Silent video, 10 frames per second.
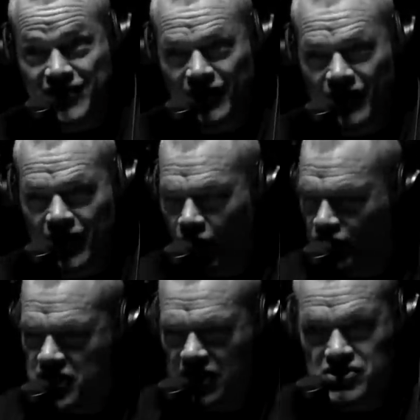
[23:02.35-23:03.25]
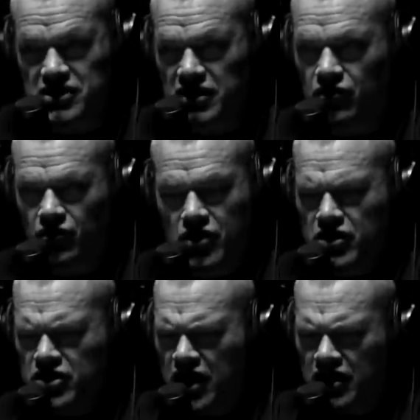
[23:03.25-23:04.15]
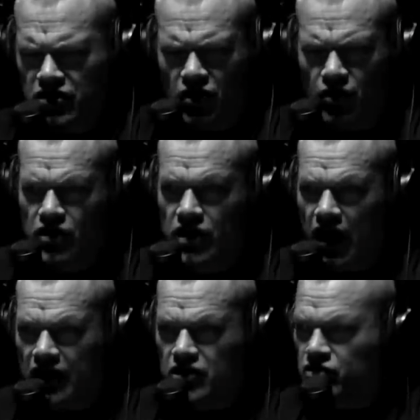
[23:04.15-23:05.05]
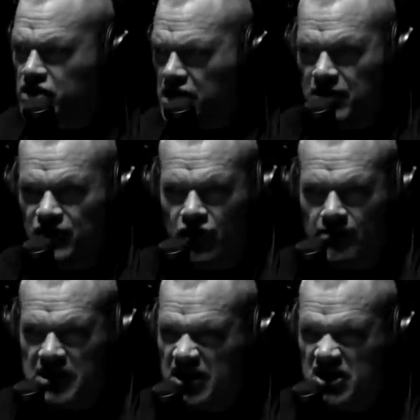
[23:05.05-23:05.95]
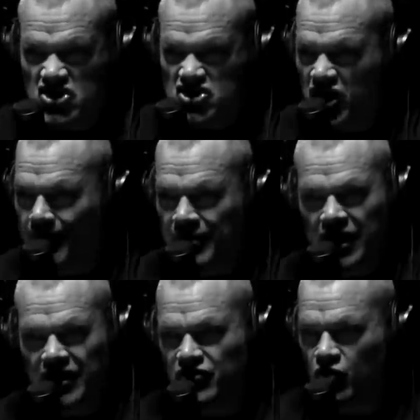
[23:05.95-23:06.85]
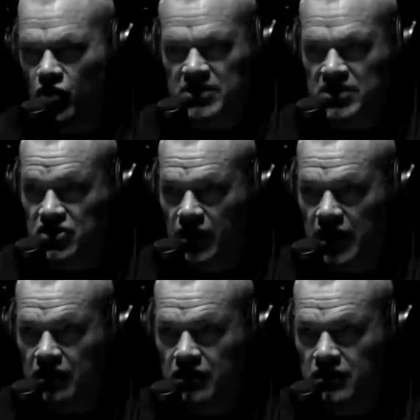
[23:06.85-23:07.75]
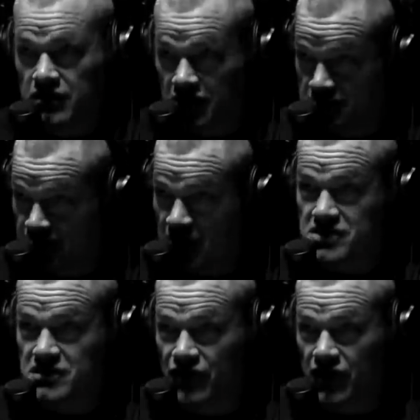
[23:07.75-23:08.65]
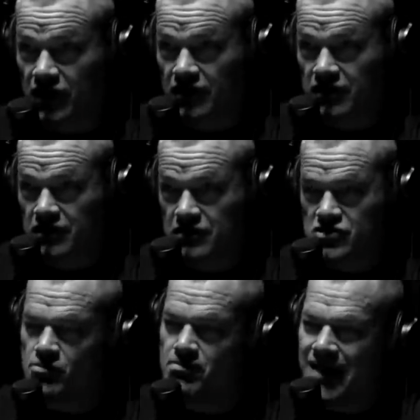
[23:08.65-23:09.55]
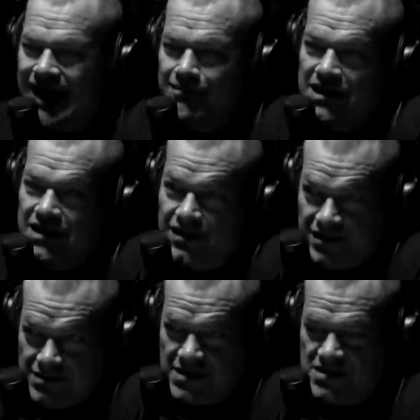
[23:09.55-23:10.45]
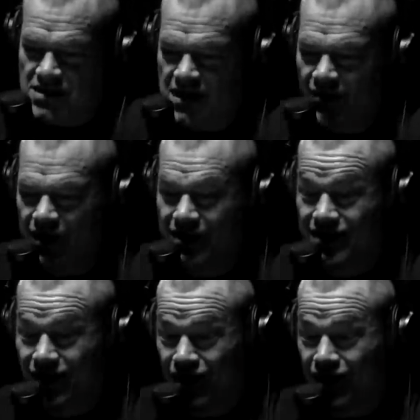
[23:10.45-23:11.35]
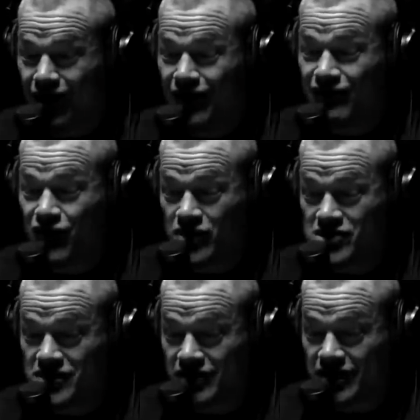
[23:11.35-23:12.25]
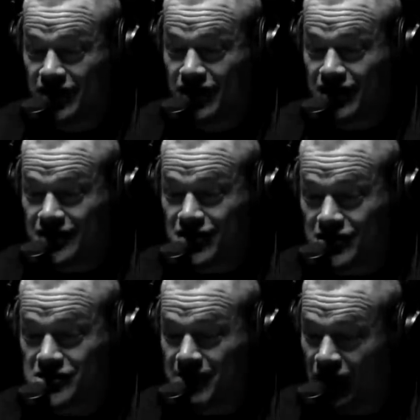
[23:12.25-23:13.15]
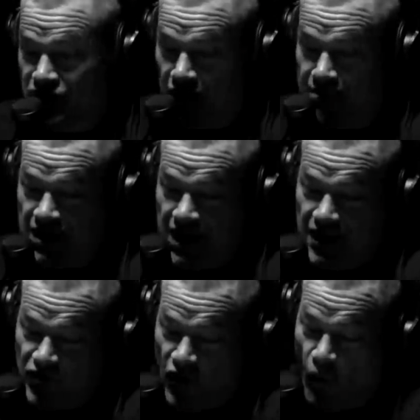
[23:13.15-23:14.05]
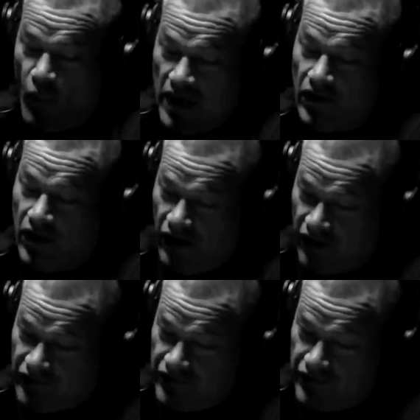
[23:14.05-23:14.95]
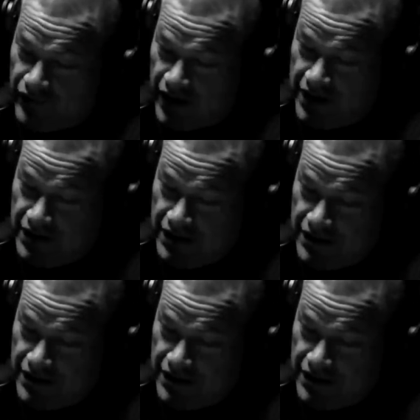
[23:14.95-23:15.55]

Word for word: thing, right? Yes, oh, this guy yeah. just get you. Yeah, you know, Echo came in for the meeting. He just dominated the room. He did great. Right. That's a positive thing. Yeah. So maybe he means it that way unfortunately, he talks about dominating the will of, right?